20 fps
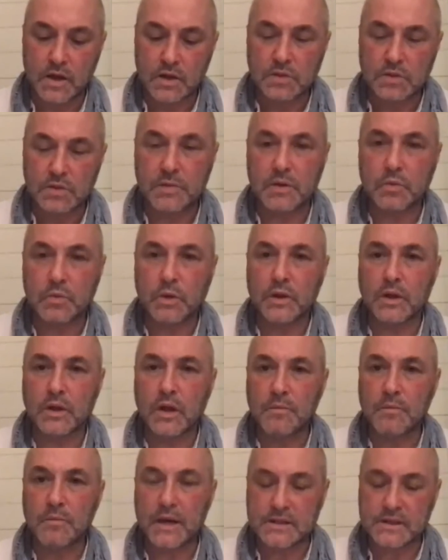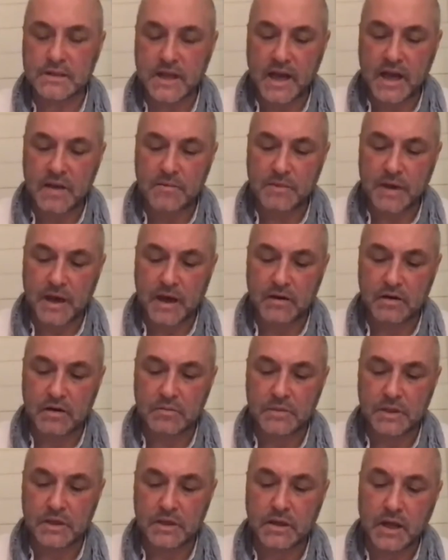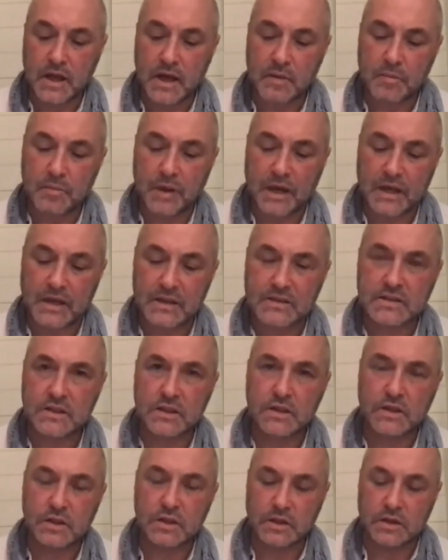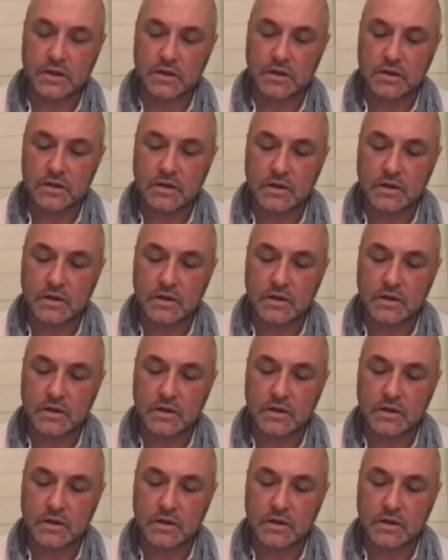to meet with Bassam Aramin, a Palestinian,